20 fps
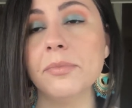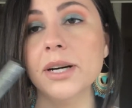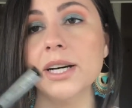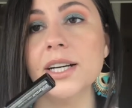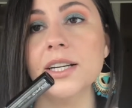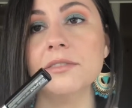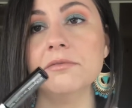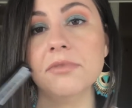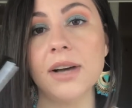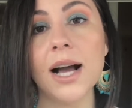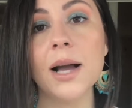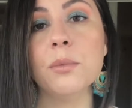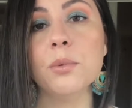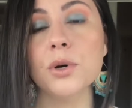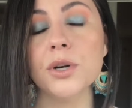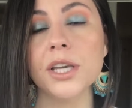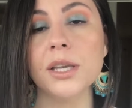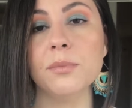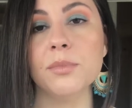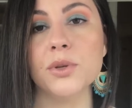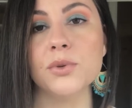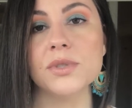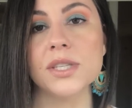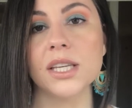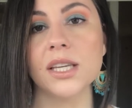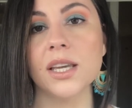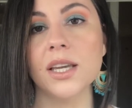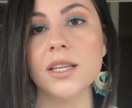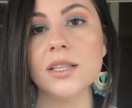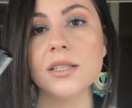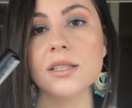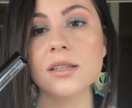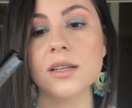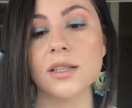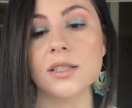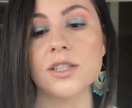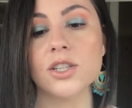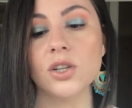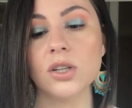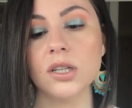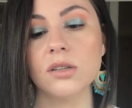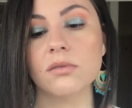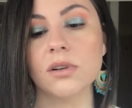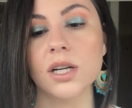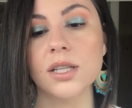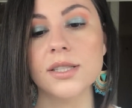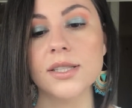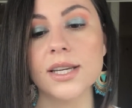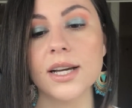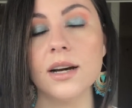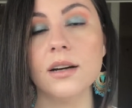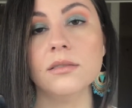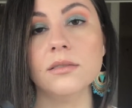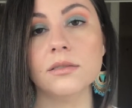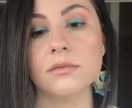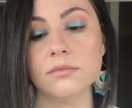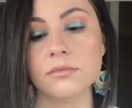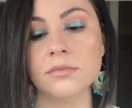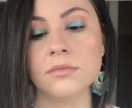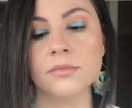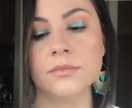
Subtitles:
but I will keep using it until it runs out. Last